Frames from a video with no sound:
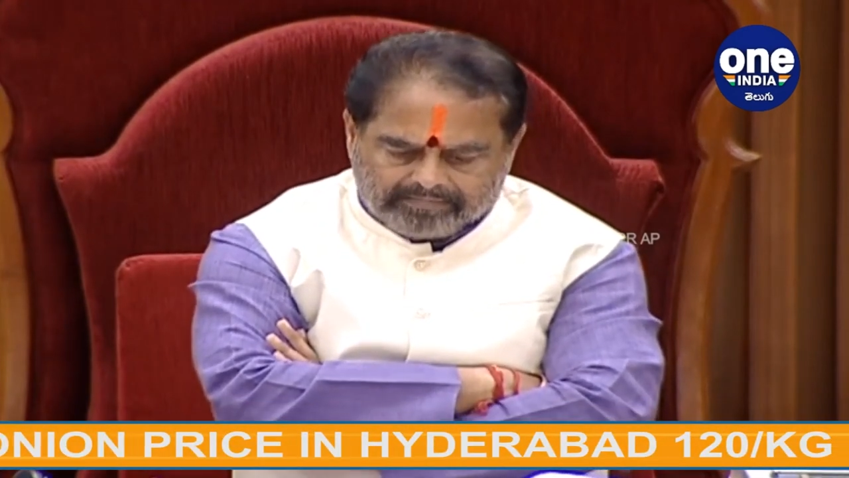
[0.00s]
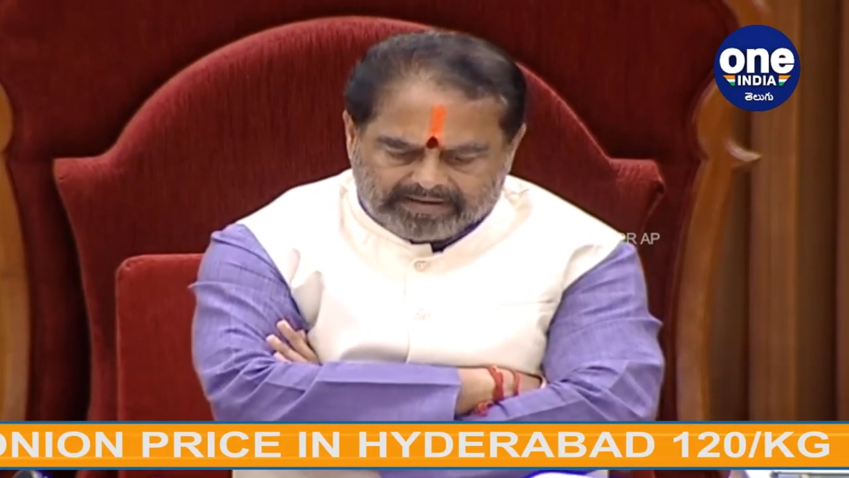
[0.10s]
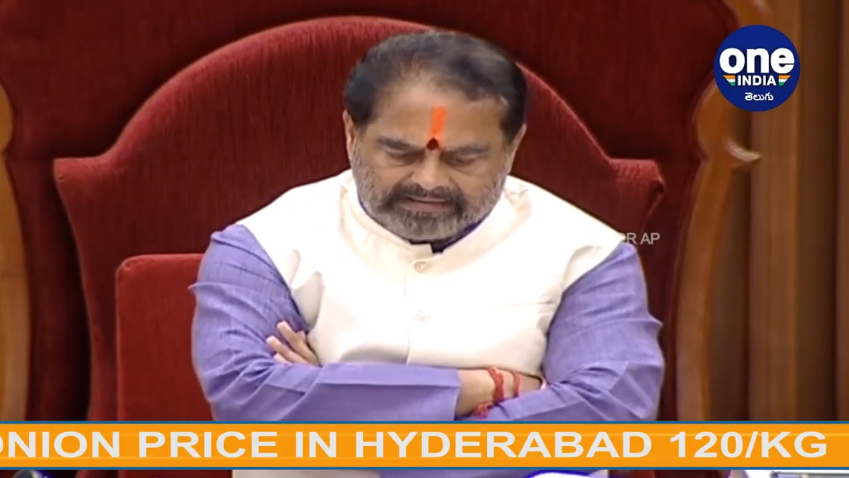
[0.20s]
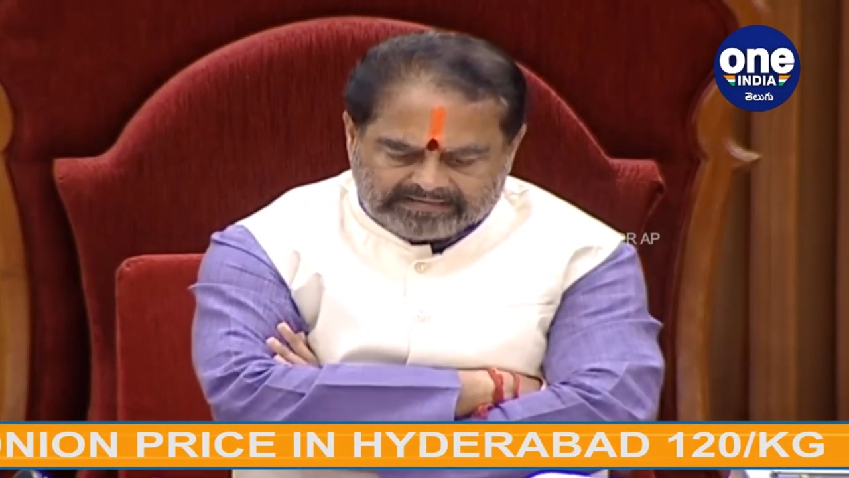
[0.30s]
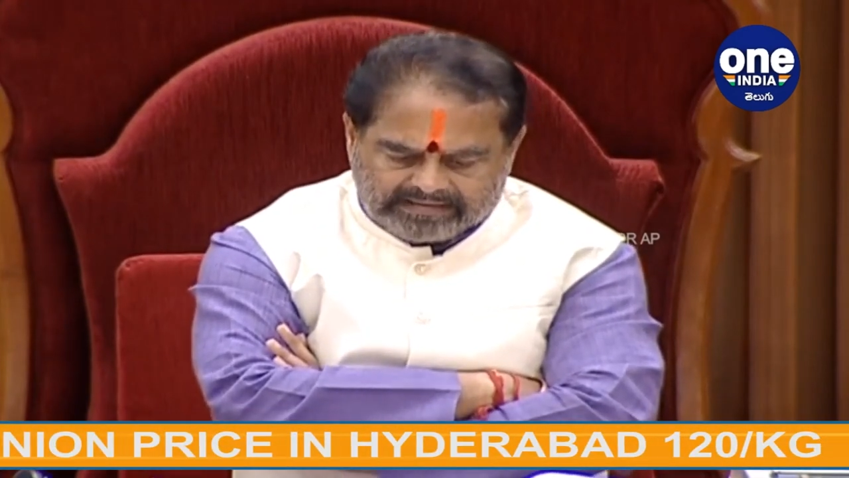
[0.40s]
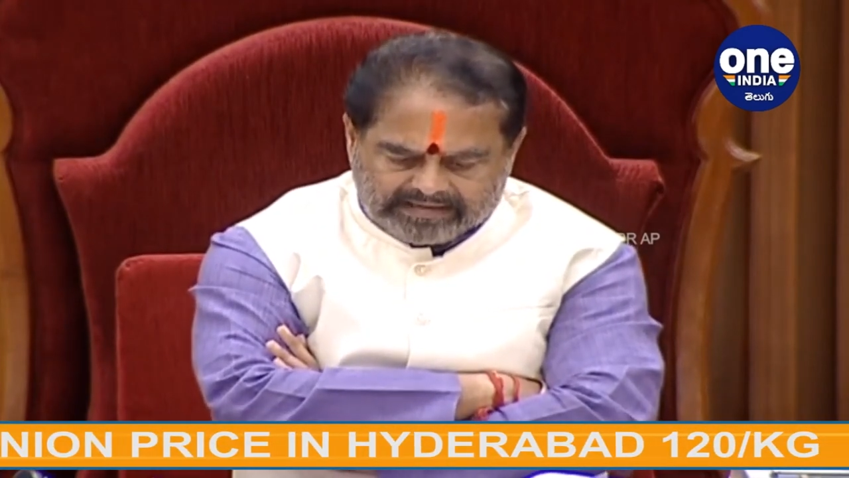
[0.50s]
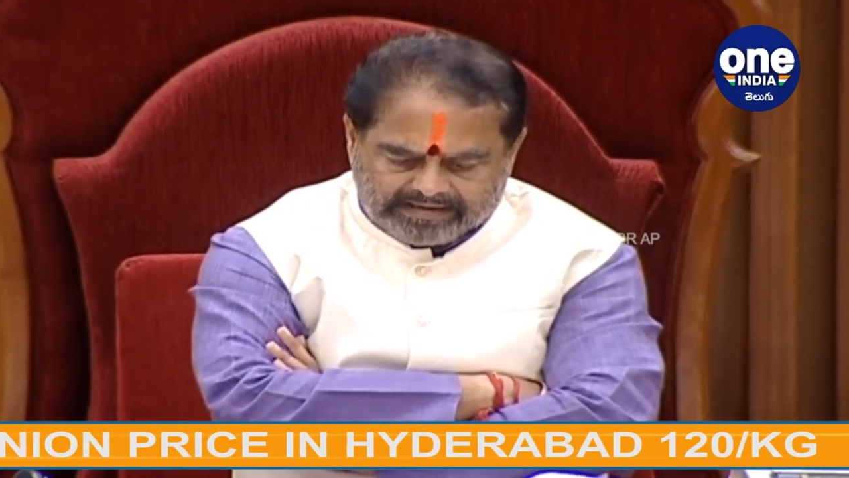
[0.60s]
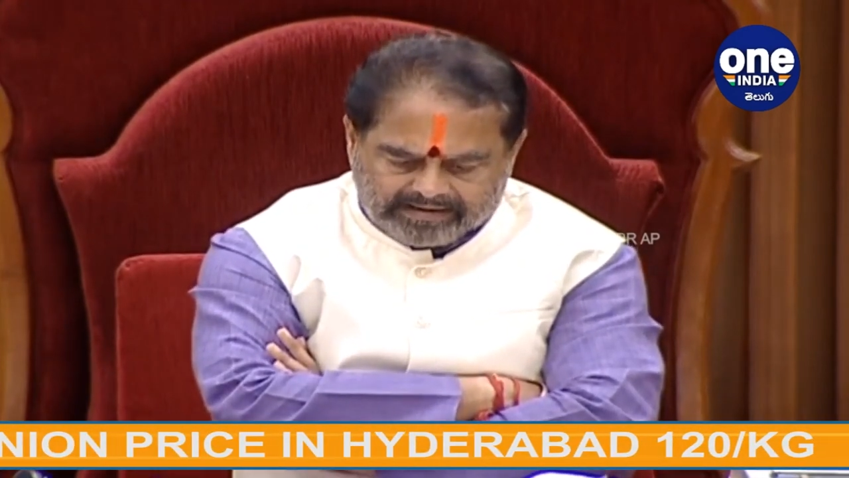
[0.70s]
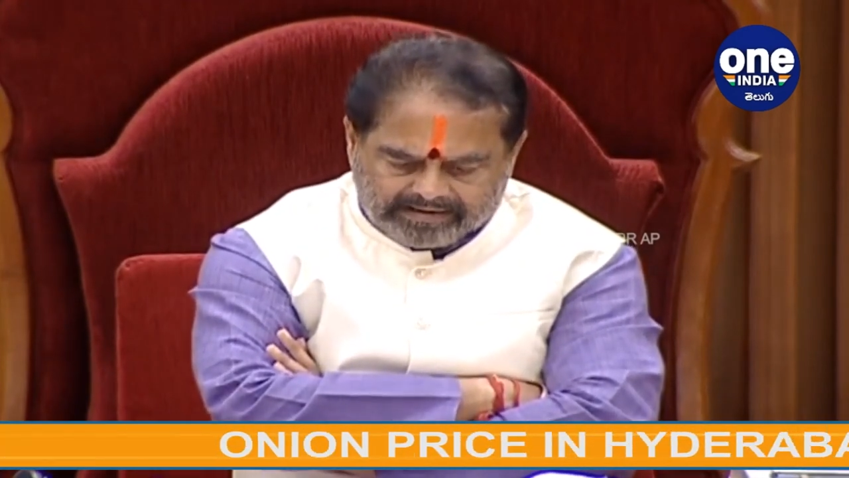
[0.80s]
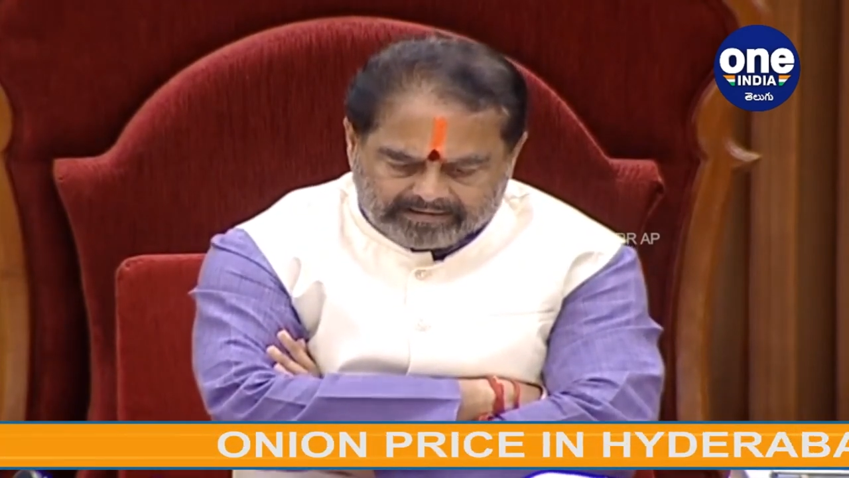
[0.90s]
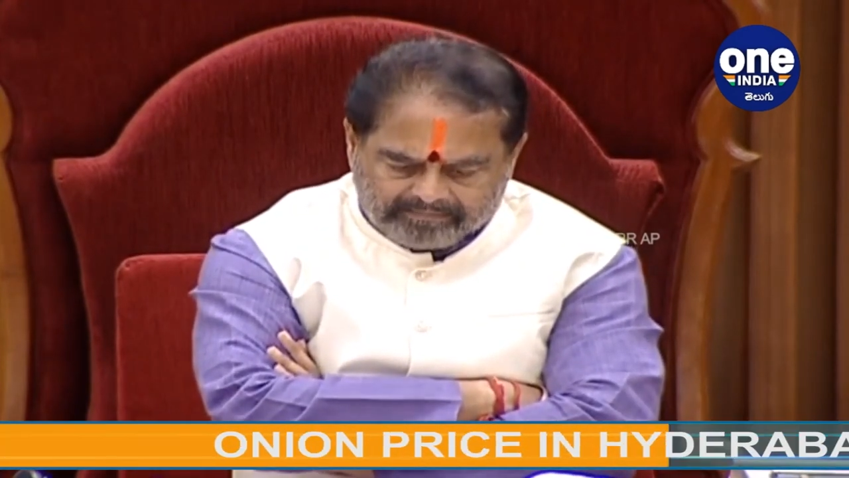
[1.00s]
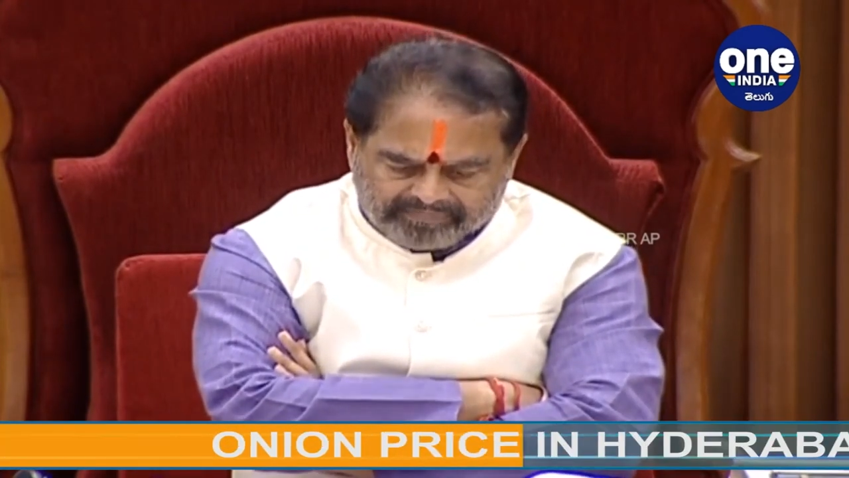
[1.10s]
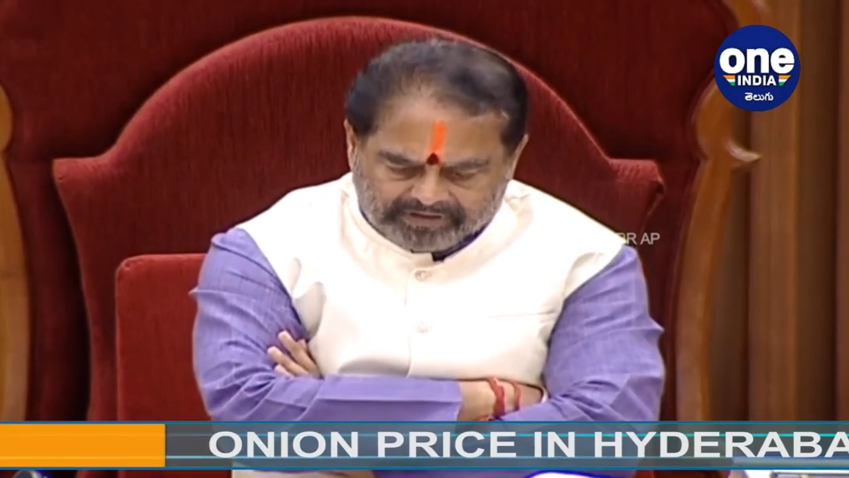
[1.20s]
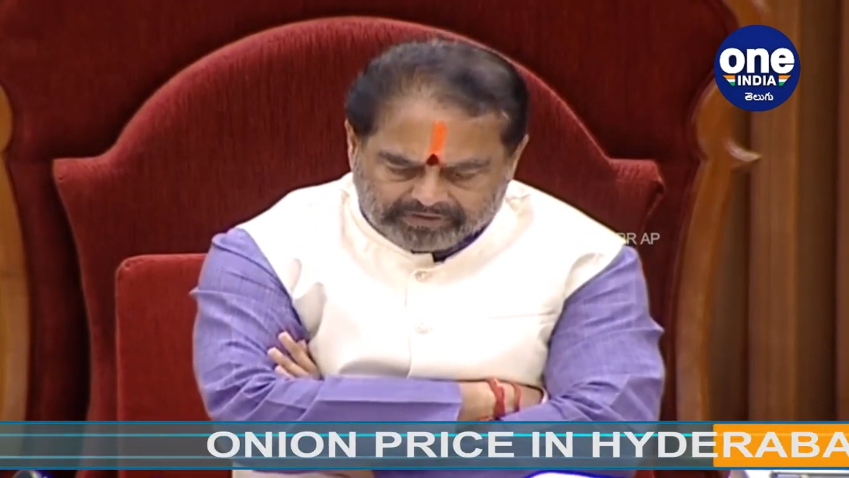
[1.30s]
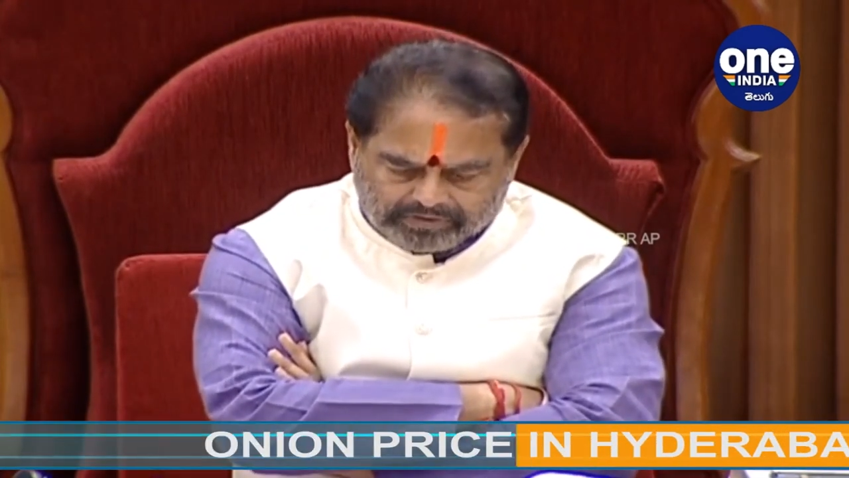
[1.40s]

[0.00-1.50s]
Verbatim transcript: please say yeah.